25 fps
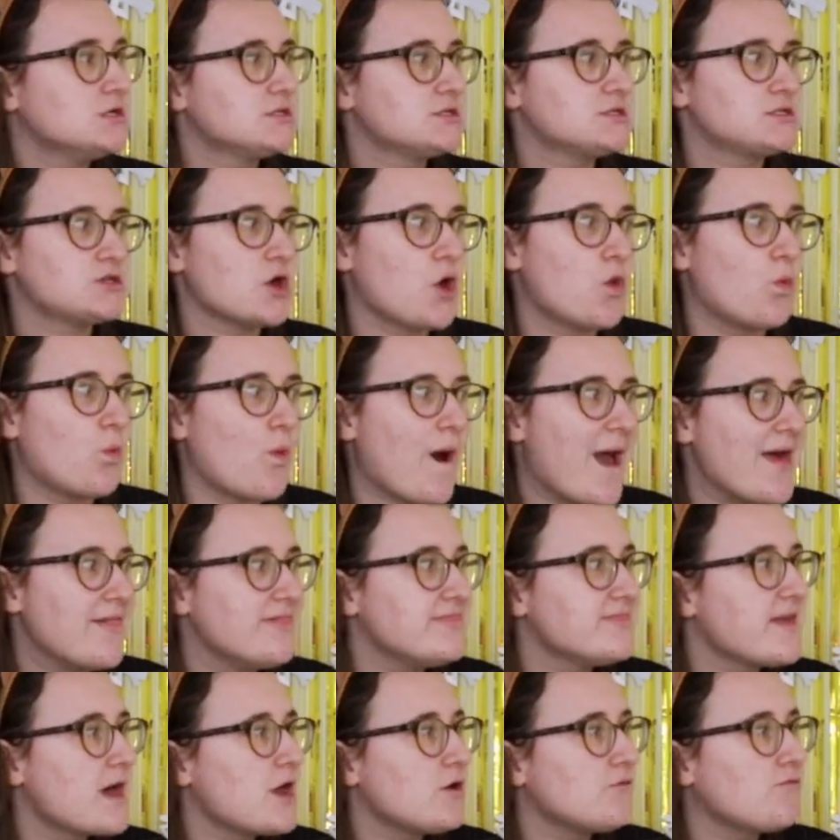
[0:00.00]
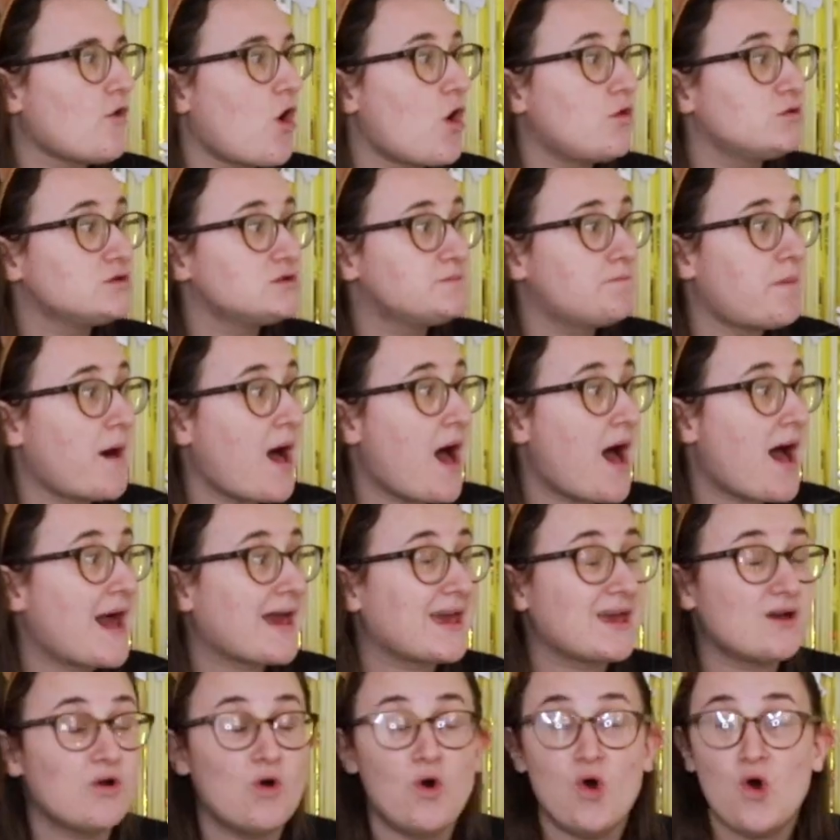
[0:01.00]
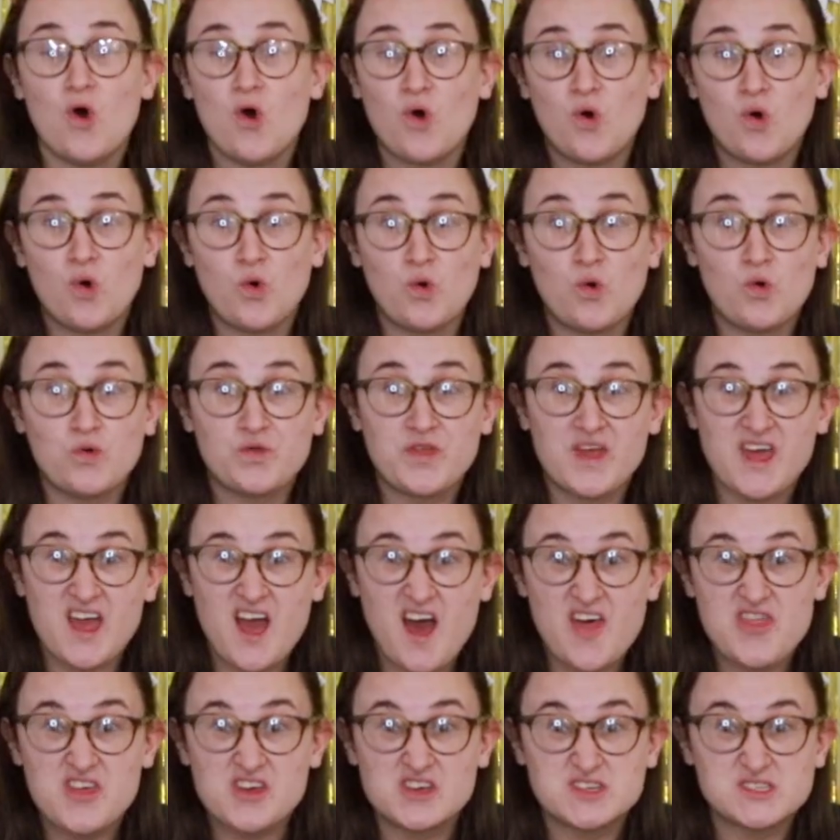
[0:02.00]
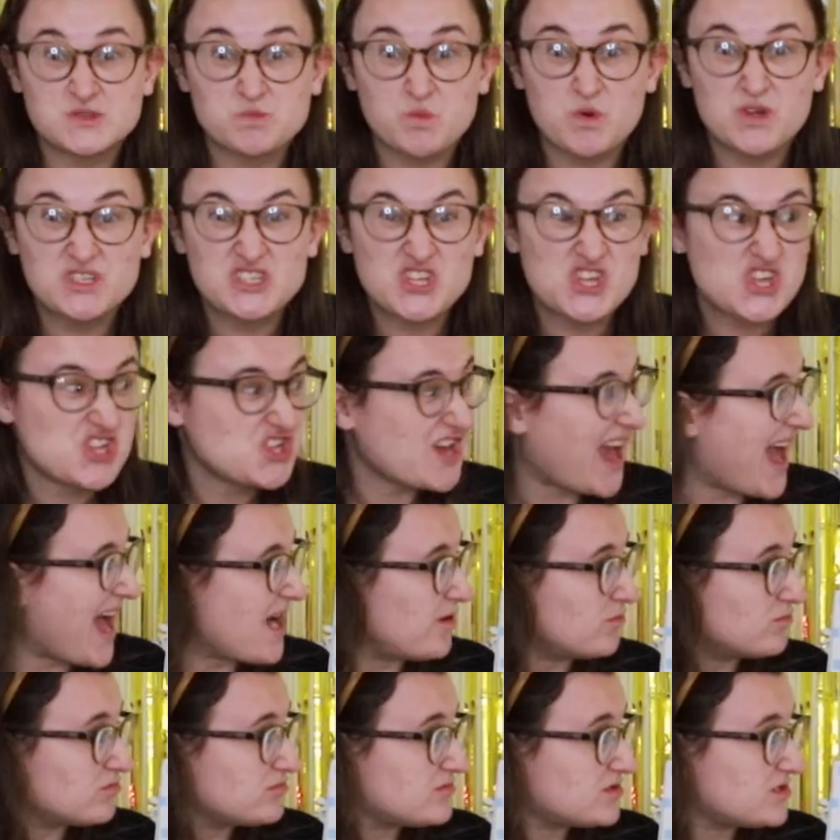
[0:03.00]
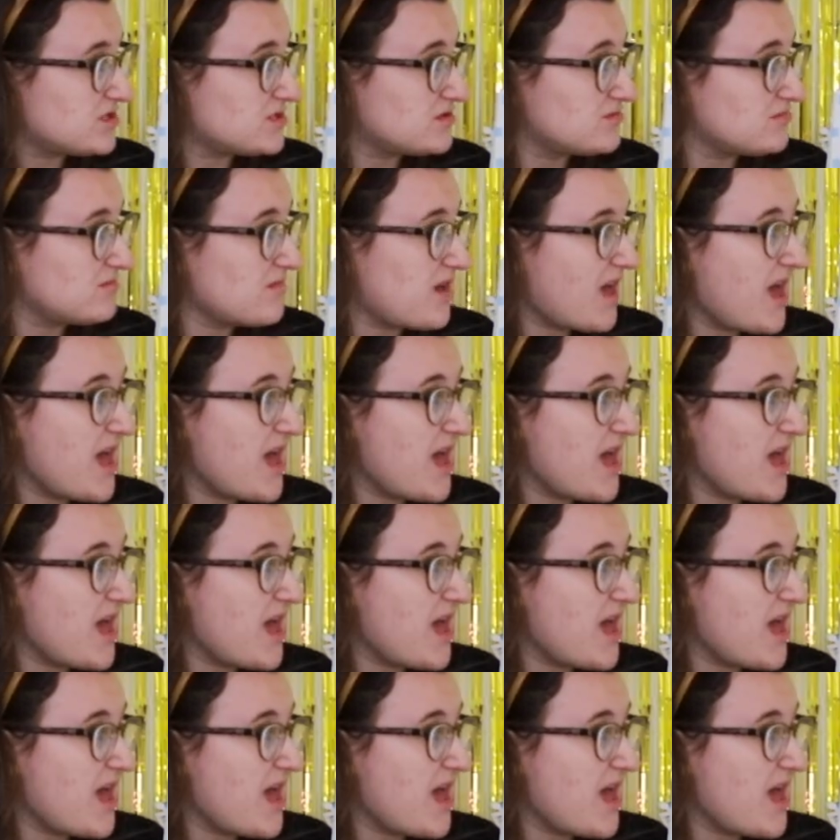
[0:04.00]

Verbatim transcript: So when they rolled by, all the others would shout,